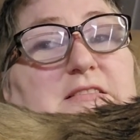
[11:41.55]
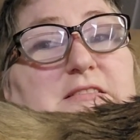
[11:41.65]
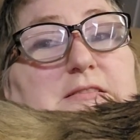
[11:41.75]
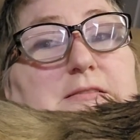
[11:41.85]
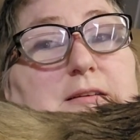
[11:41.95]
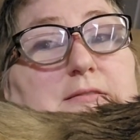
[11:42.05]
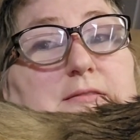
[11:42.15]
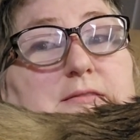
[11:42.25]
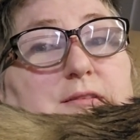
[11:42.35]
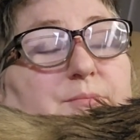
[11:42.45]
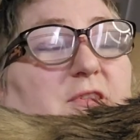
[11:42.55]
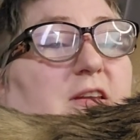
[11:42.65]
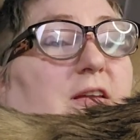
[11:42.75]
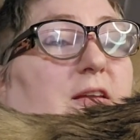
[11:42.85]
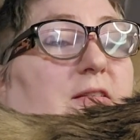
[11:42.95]
stuck to
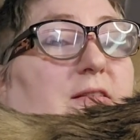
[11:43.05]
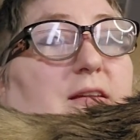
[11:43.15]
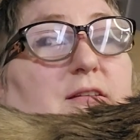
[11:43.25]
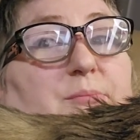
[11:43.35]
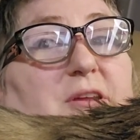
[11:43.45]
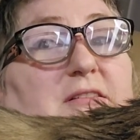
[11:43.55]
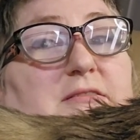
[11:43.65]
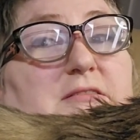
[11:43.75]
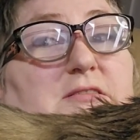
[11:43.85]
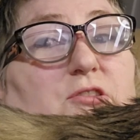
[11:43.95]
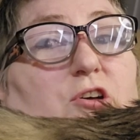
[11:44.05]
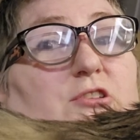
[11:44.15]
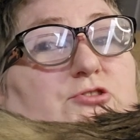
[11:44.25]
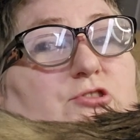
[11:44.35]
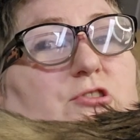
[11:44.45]
something and needed me to
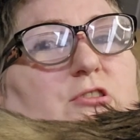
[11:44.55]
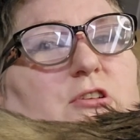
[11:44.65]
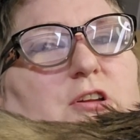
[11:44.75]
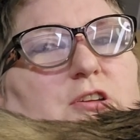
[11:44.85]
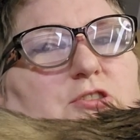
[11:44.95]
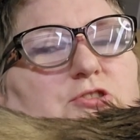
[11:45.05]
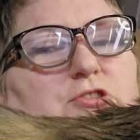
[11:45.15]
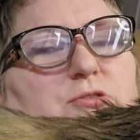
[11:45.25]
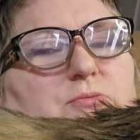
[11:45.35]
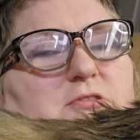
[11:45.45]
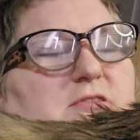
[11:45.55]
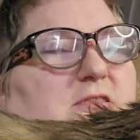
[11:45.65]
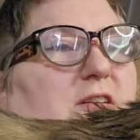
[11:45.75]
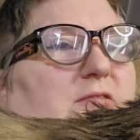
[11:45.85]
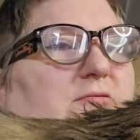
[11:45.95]
dislodge her she was, uh,